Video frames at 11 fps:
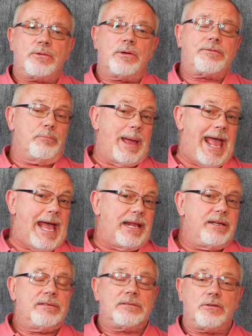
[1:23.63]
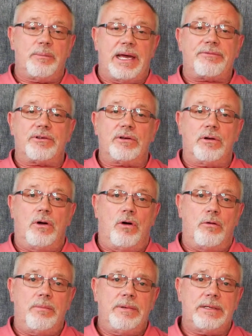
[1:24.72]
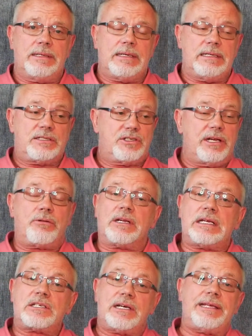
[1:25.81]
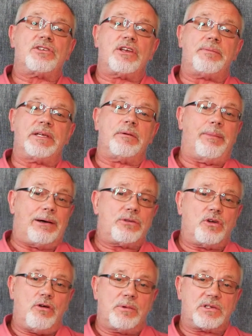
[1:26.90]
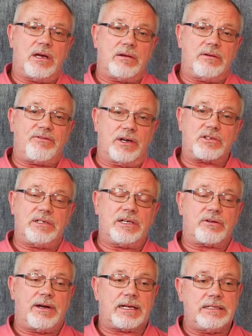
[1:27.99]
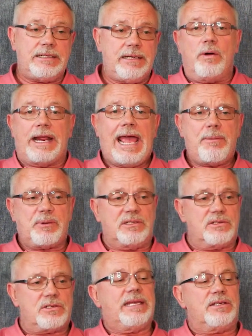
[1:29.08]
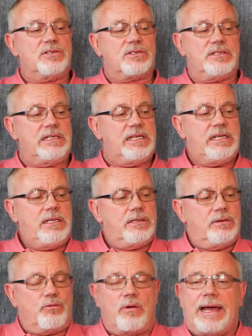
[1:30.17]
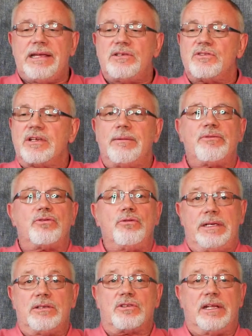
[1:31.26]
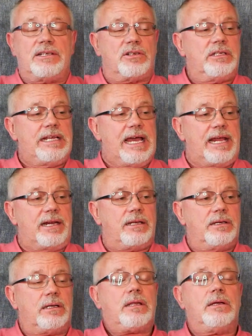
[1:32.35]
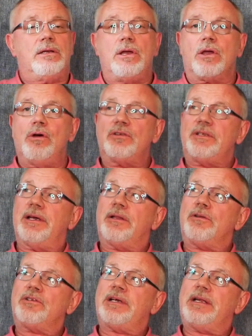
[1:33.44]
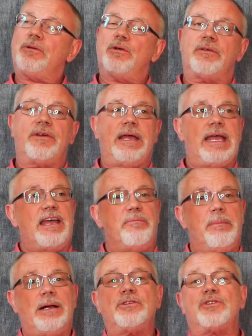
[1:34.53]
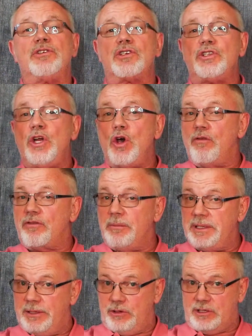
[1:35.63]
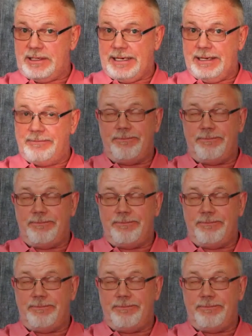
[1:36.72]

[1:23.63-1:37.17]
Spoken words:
on the roof are bad. They're bad for your home. It's generally a sign that something about the home is not functioning correctly. What happens is the heat rises up through the insulation in the attic, goes to the other side of the roof, and melts the snow from the underside.